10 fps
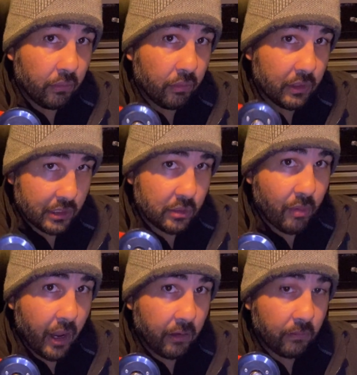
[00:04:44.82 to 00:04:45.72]
This is
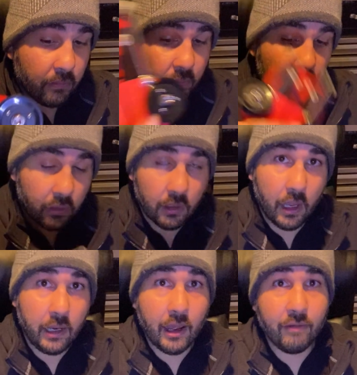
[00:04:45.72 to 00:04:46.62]
mine.
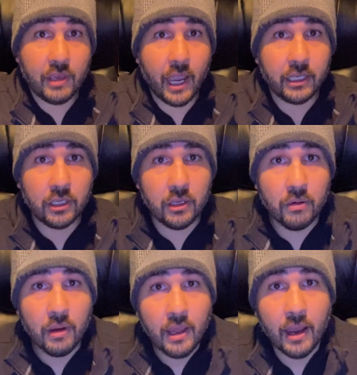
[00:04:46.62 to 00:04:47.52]
Okay, and I have the
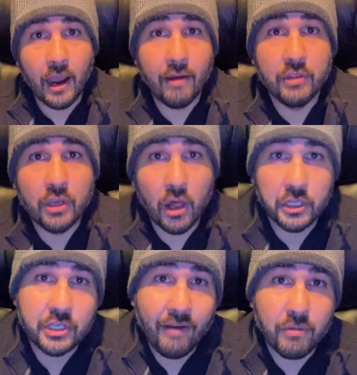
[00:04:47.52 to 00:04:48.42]
IQ, I have the
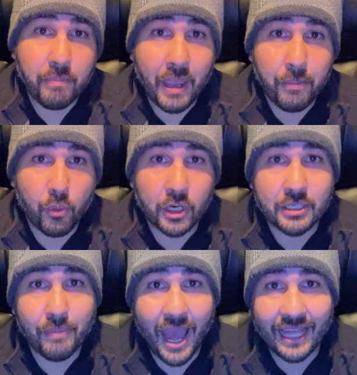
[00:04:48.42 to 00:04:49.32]
knowledge, I have the paperwork to
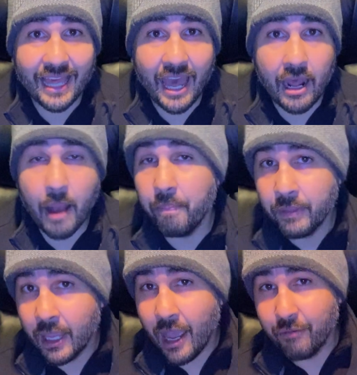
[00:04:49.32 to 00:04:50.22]
back that up.
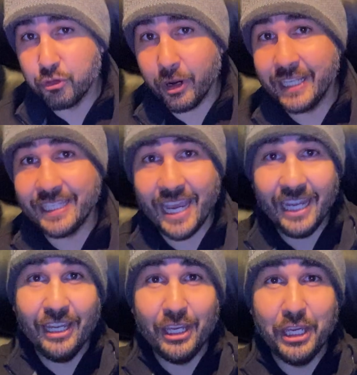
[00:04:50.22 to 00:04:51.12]
Have a great
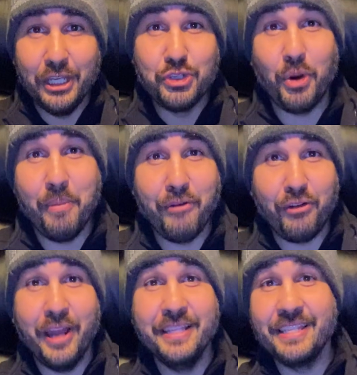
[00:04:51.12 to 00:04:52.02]
day. Enjoy, my
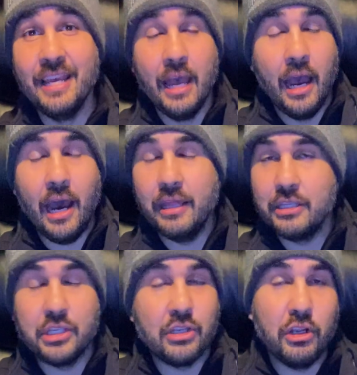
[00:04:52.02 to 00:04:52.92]
friends.
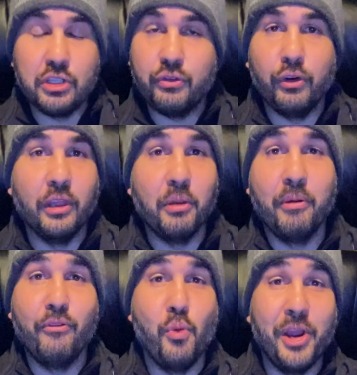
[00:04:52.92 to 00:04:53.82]
This is all just for a little
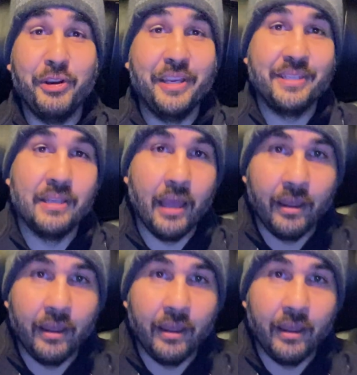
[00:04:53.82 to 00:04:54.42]
bit of awareness.